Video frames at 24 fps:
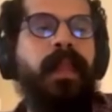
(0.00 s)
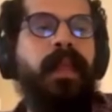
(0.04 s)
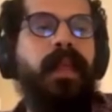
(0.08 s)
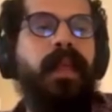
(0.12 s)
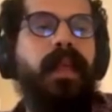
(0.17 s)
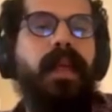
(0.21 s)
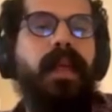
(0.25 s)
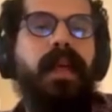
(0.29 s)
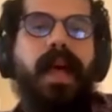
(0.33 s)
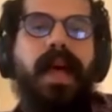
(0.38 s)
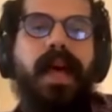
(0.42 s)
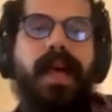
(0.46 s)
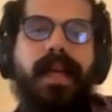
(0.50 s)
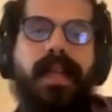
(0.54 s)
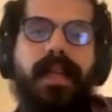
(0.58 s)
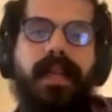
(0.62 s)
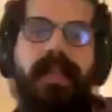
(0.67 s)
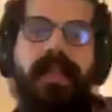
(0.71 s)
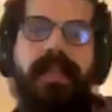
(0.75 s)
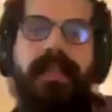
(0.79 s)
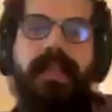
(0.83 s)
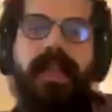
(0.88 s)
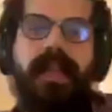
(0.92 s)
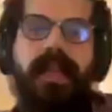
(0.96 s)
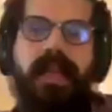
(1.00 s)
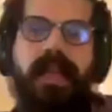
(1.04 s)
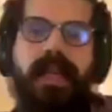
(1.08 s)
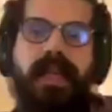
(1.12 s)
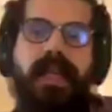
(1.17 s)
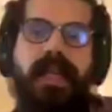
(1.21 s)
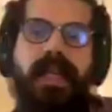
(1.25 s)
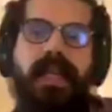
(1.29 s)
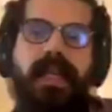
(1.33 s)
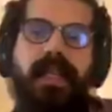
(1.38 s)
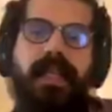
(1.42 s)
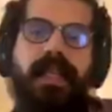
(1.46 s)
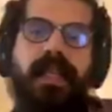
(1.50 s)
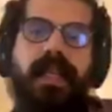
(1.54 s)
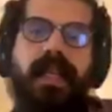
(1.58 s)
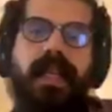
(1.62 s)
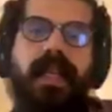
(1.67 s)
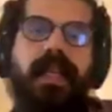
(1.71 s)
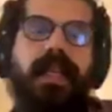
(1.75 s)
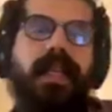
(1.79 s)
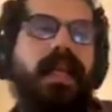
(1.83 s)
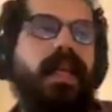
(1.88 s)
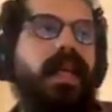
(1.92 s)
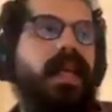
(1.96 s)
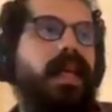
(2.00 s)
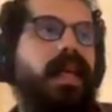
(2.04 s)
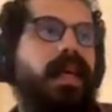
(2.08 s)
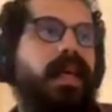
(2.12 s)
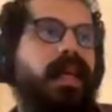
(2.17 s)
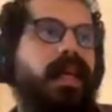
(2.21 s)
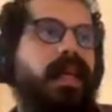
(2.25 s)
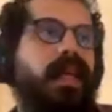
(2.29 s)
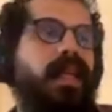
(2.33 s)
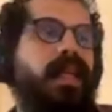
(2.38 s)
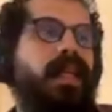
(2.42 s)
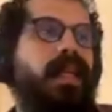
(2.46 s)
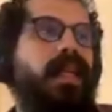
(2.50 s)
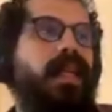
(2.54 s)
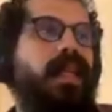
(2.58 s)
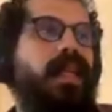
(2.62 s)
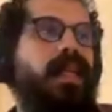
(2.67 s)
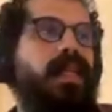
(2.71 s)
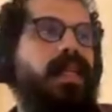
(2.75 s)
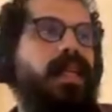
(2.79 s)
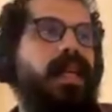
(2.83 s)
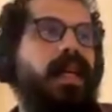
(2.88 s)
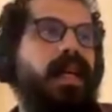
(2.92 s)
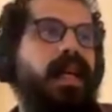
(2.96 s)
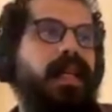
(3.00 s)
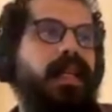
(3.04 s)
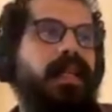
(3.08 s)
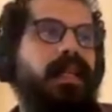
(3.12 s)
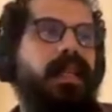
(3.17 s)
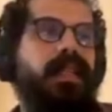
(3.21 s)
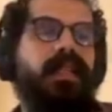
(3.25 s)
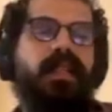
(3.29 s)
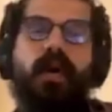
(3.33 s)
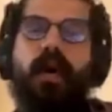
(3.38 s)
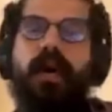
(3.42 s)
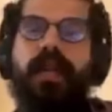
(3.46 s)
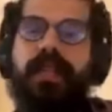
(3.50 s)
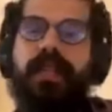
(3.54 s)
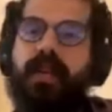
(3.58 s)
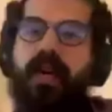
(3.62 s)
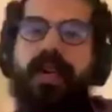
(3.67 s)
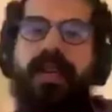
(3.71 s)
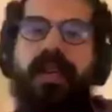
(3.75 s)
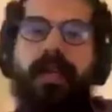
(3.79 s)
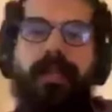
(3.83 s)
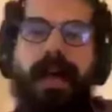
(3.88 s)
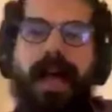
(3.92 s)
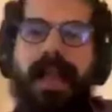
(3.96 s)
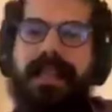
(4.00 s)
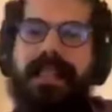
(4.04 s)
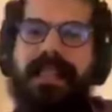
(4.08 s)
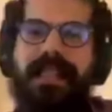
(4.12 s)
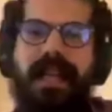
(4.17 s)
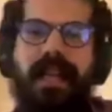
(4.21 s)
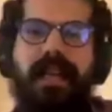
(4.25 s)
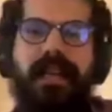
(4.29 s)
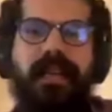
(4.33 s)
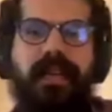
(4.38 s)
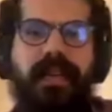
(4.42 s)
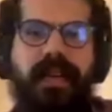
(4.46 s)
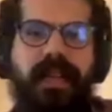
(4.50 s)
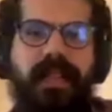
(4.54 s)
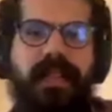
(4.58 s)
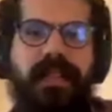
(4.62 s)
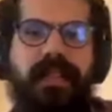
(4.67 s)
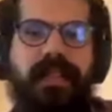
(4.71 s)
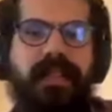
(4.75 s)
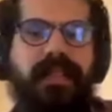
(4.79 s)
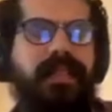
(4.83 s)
and the, uh, and it's called it's called the Palestine grid.